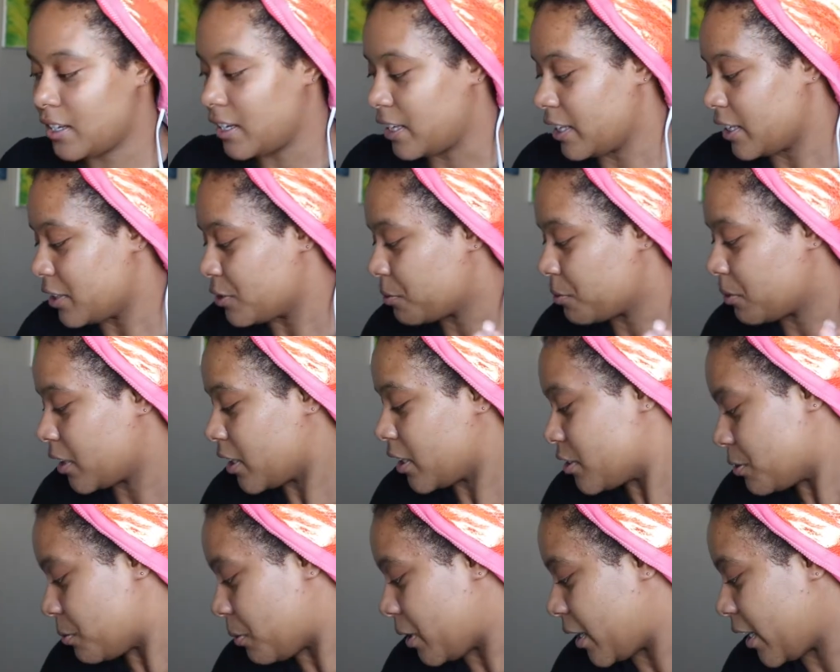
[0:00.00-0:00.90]
And then
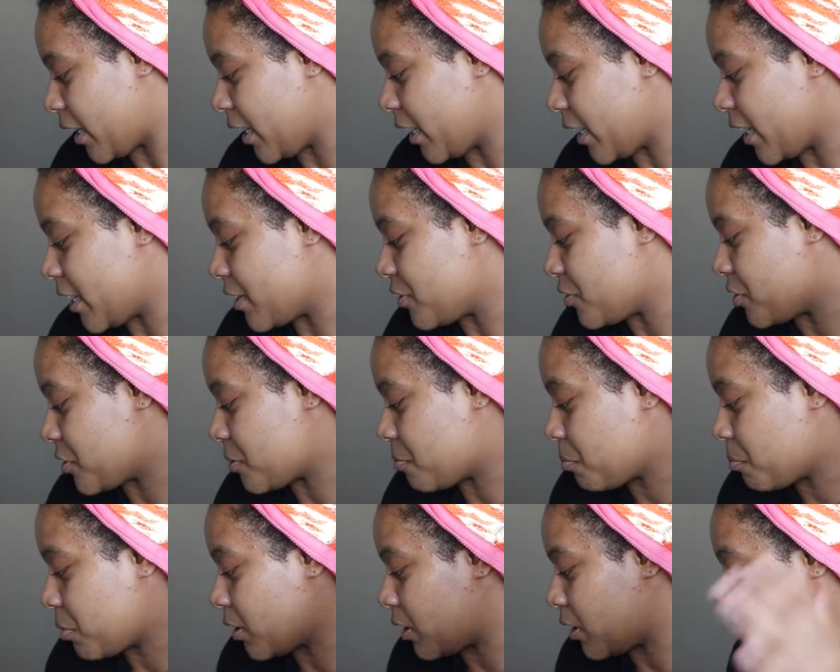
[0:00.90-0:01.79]
2020, it just
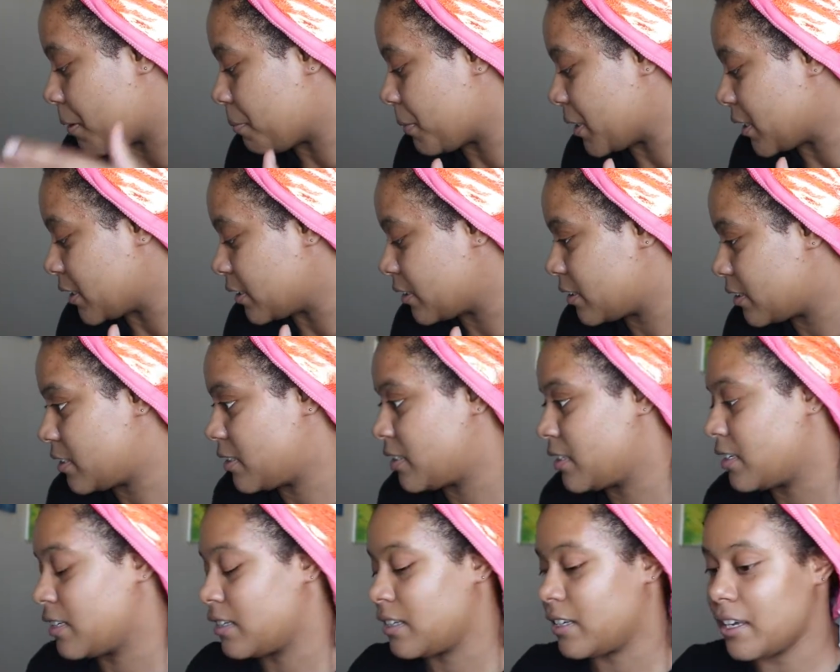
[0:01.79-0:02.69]
plummets.
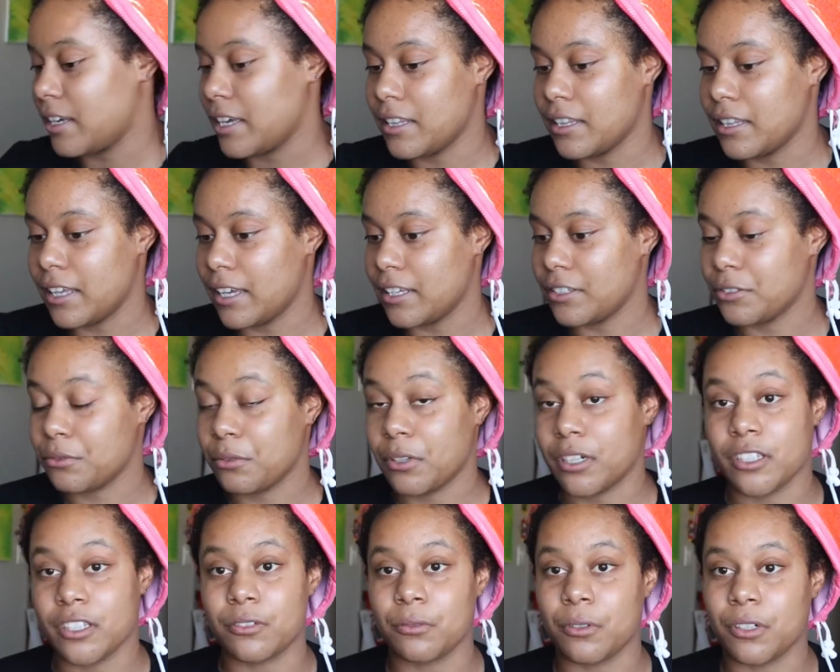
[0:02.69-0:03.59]
And then
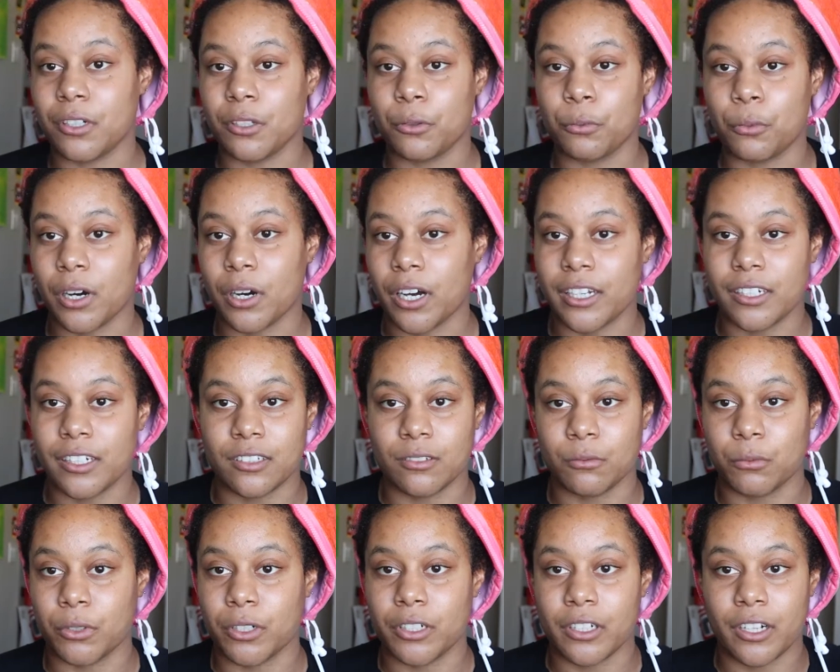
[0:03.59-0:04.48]

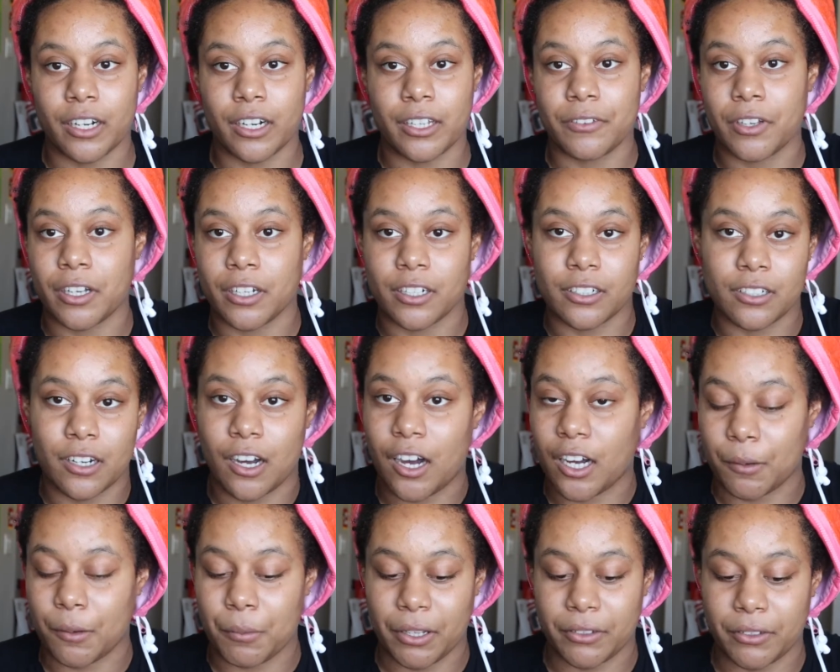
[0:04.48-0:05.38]
2021, we're not even gonna
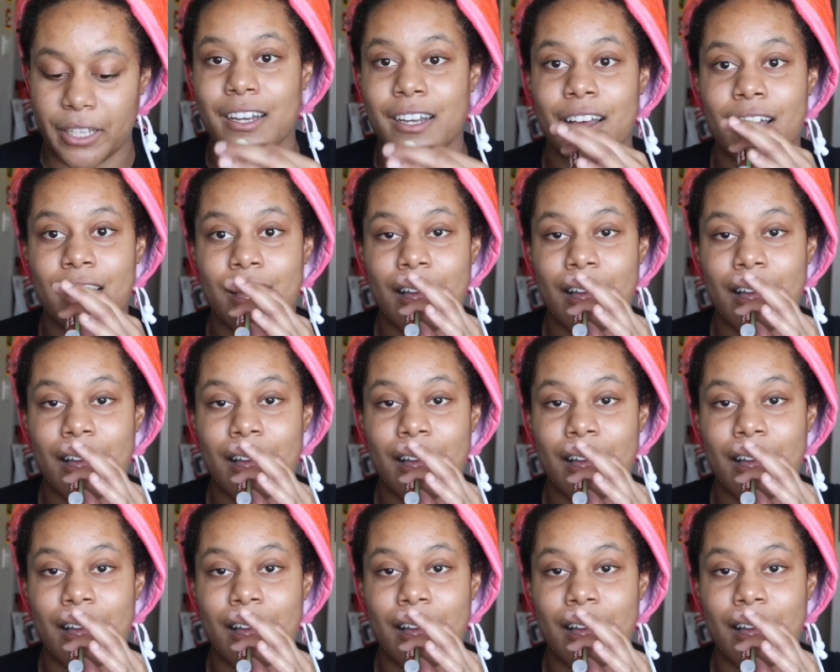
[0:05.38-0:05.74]
talk about that.